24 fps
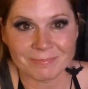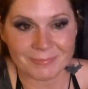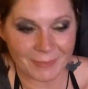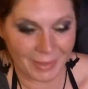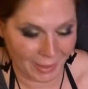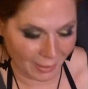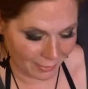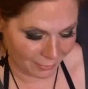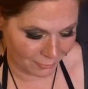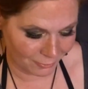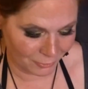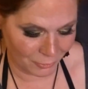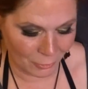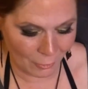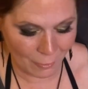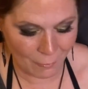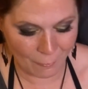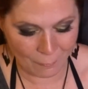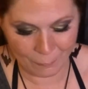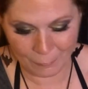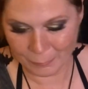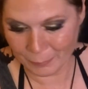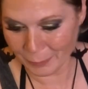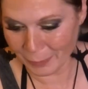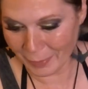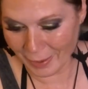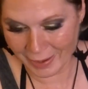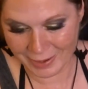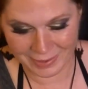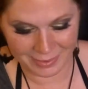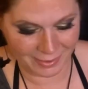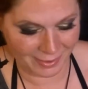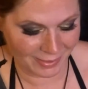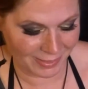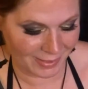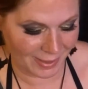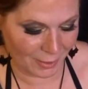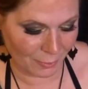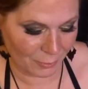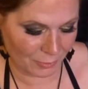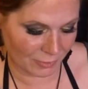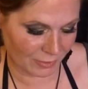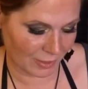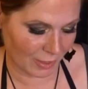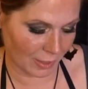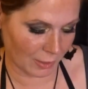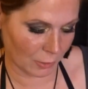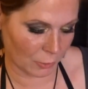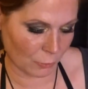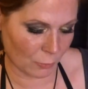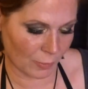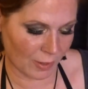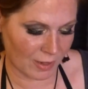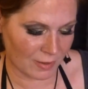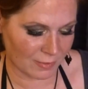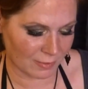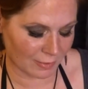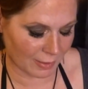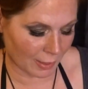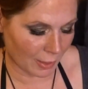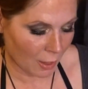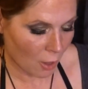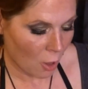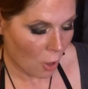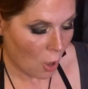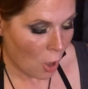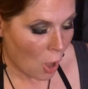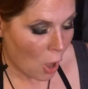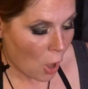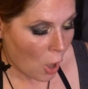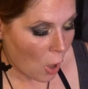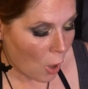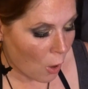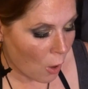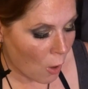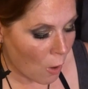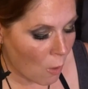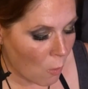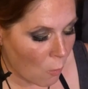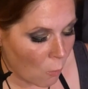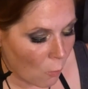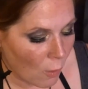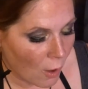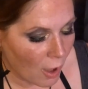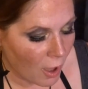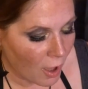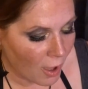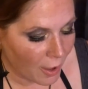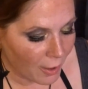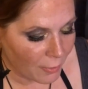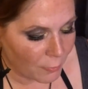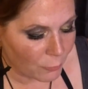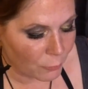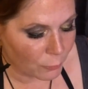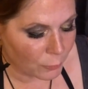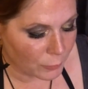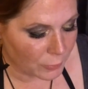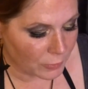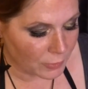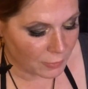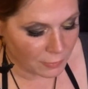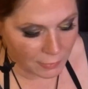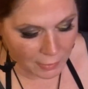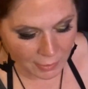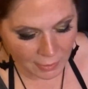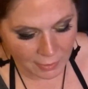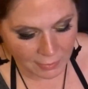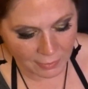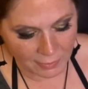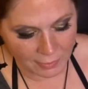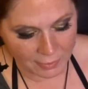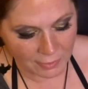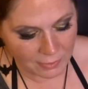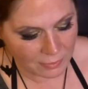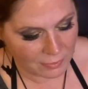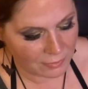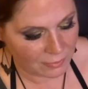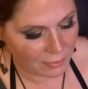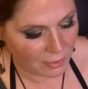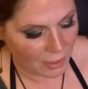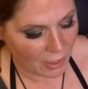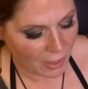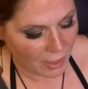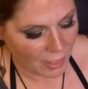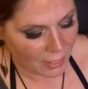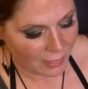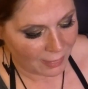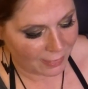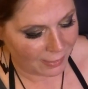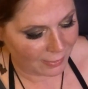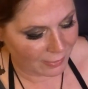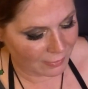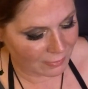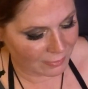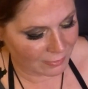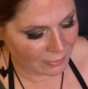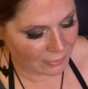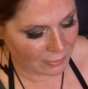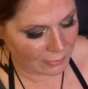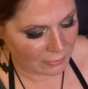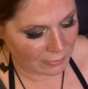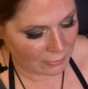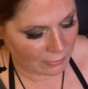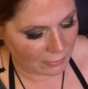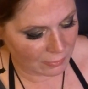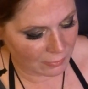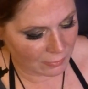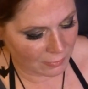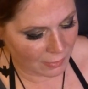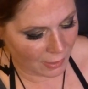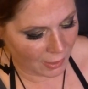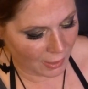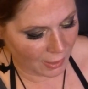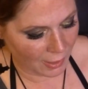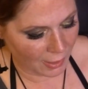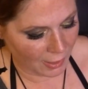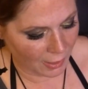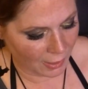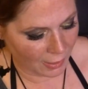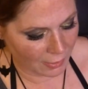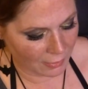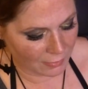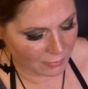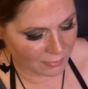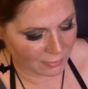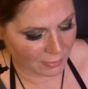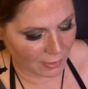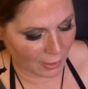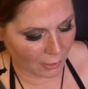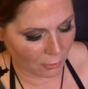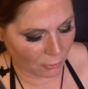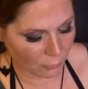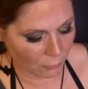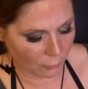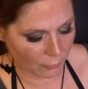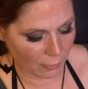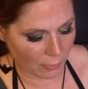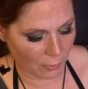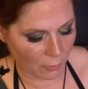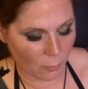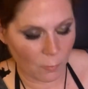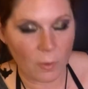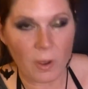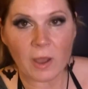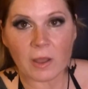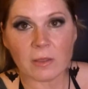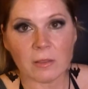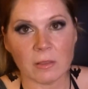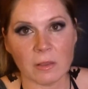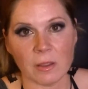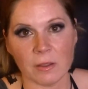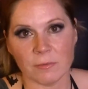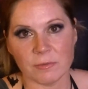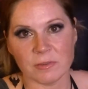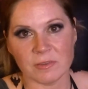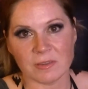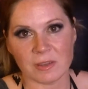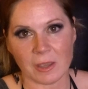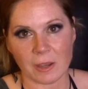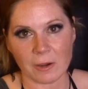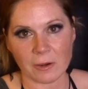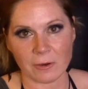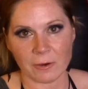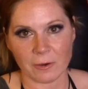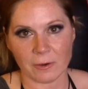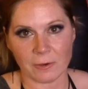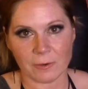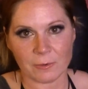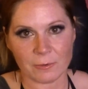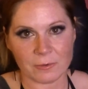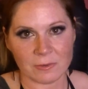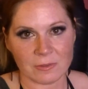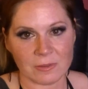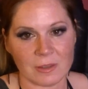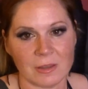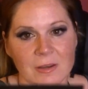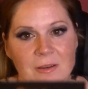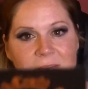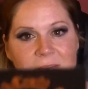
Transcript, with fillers: I don't know. I thought that was kind of crazy. Oh, I really like this. This is a scarecrow. I love scarecrows, and